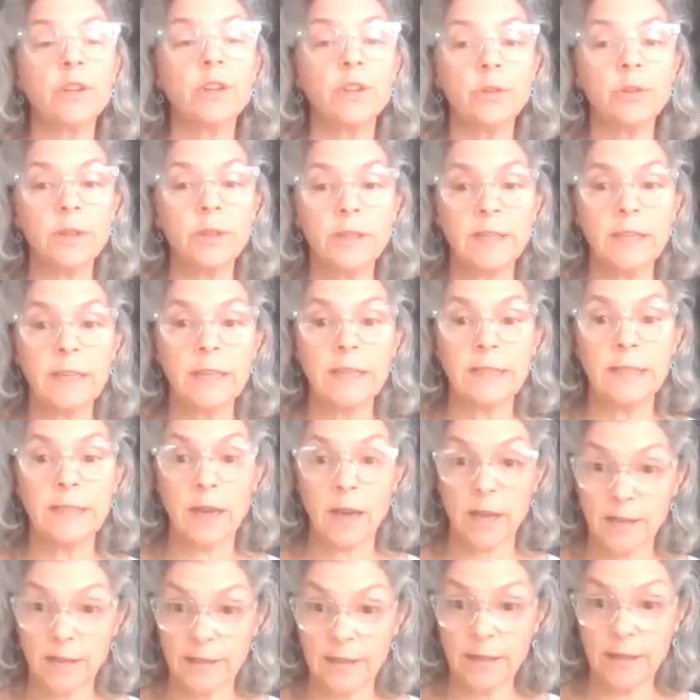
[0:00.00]
to do
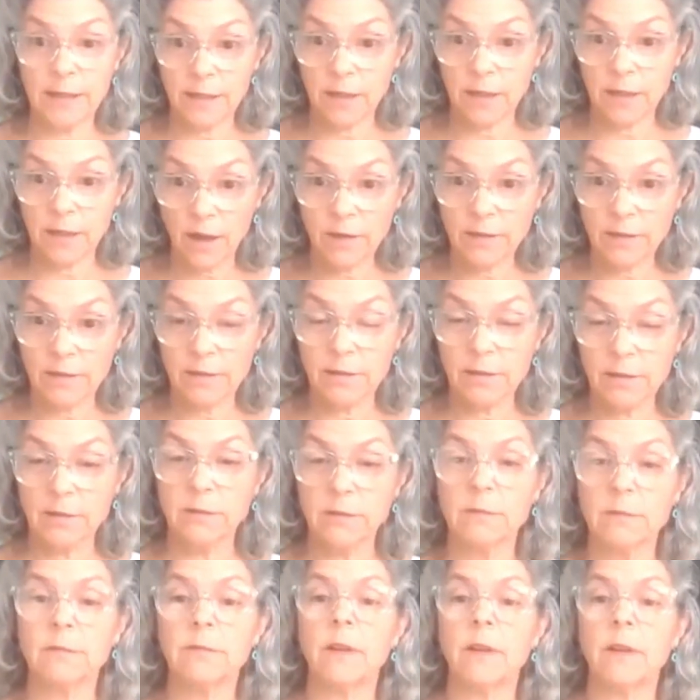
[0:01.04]
a detox
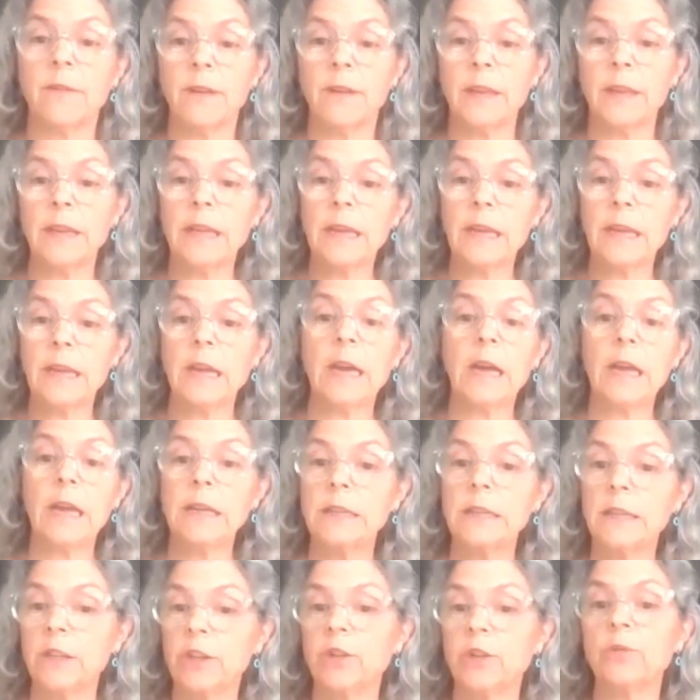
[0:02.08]
of any
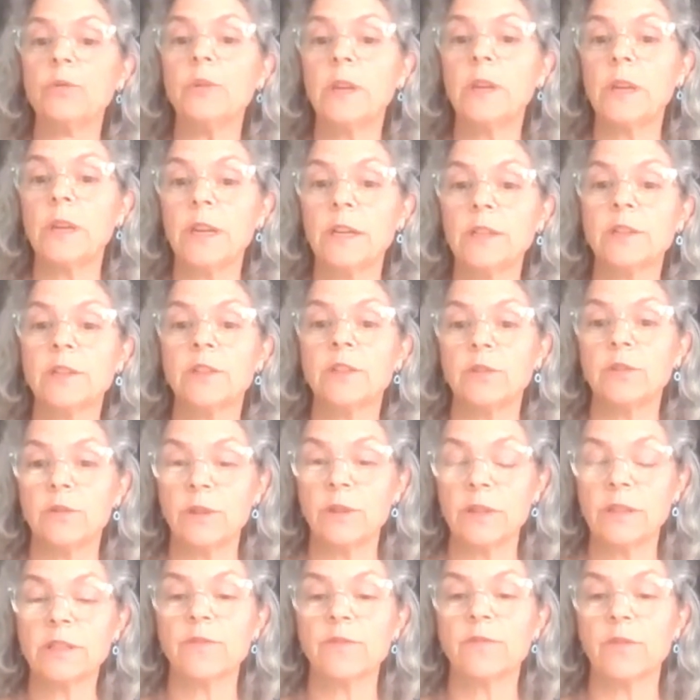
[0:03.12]
kind, you need to do
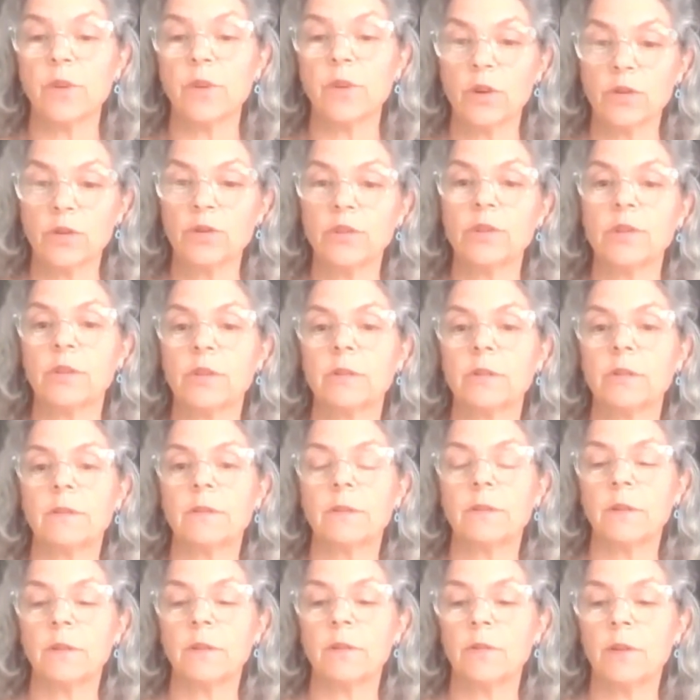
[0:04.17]
this first.
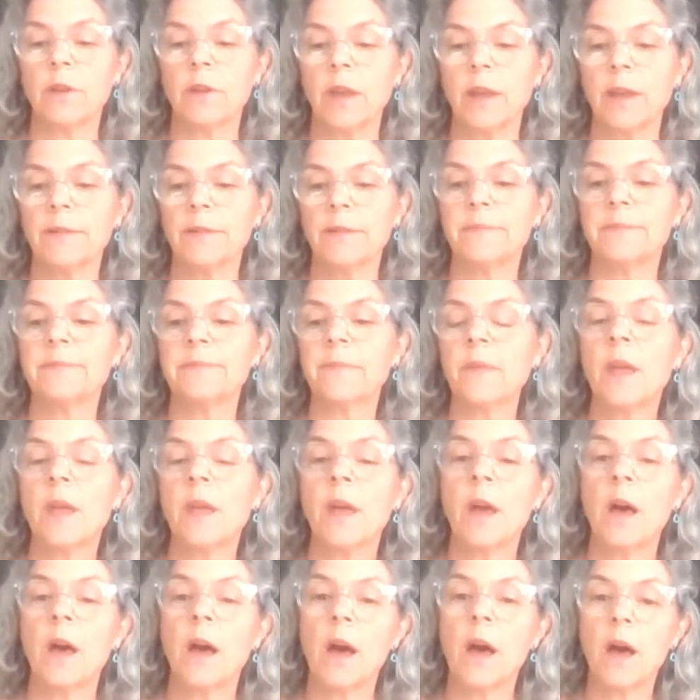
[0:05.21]
Okay.
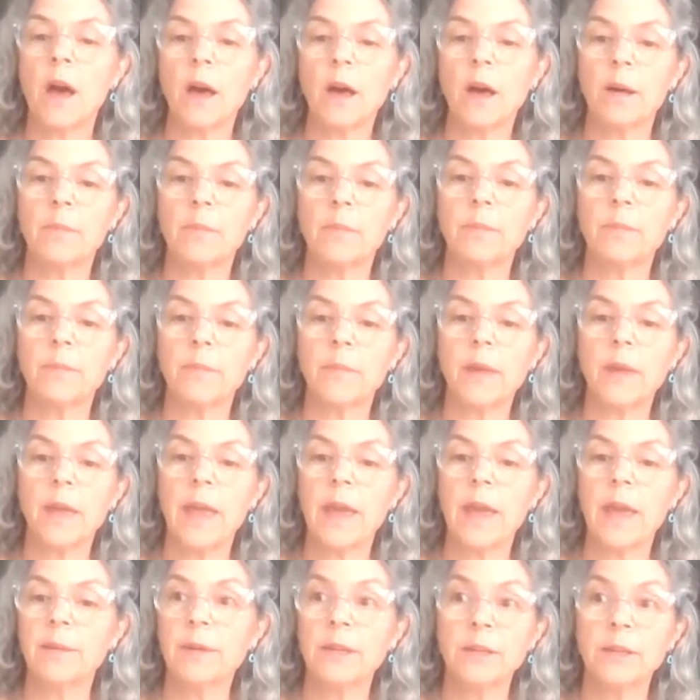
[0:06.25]

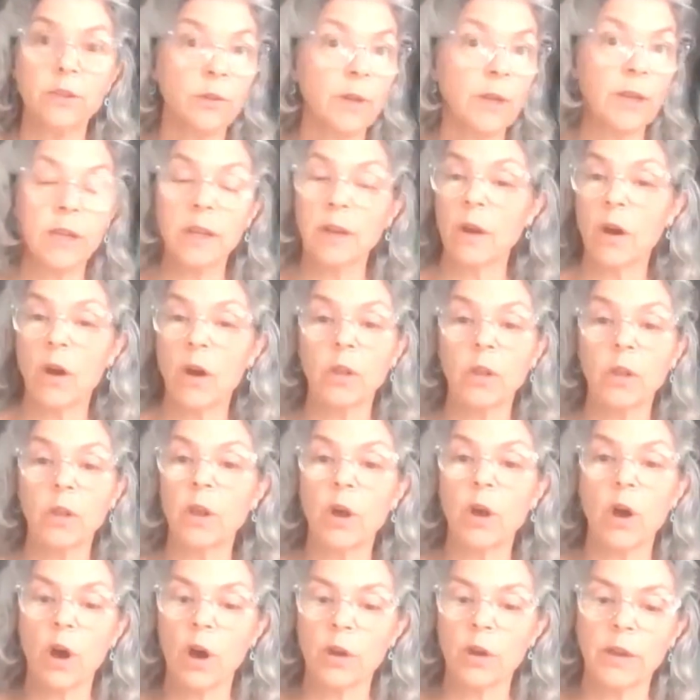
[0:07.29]
And be doing it all
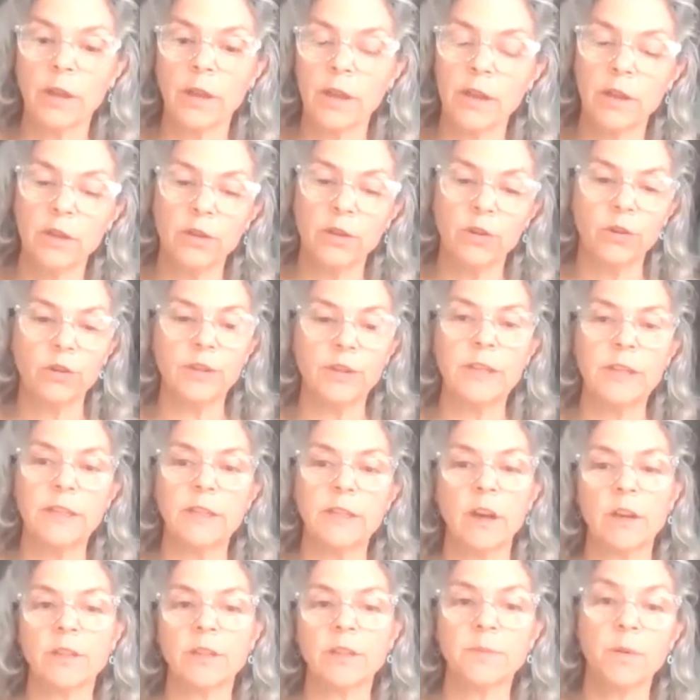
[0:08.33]
along in your
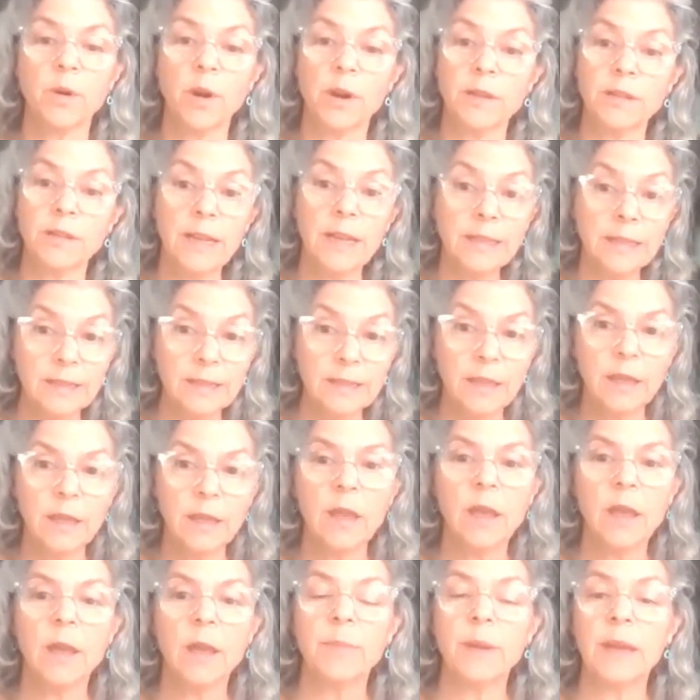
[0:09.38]
detox process,
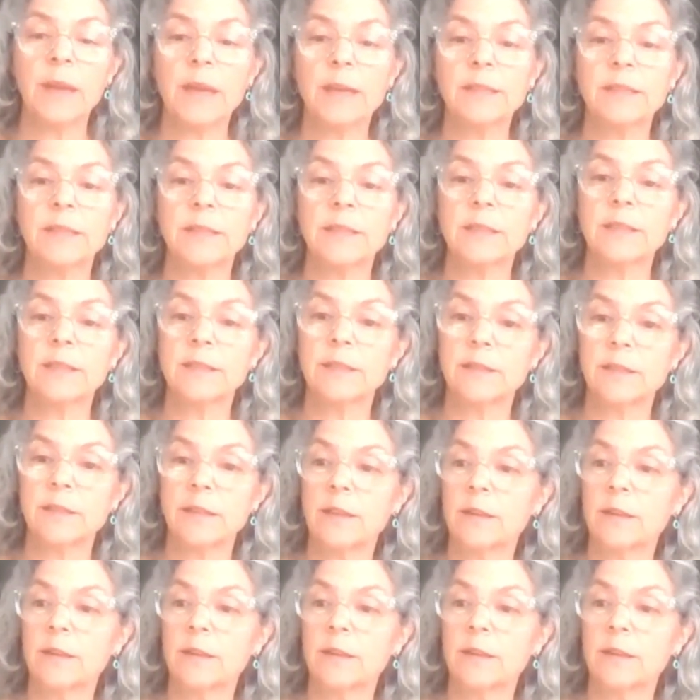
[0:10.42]
because this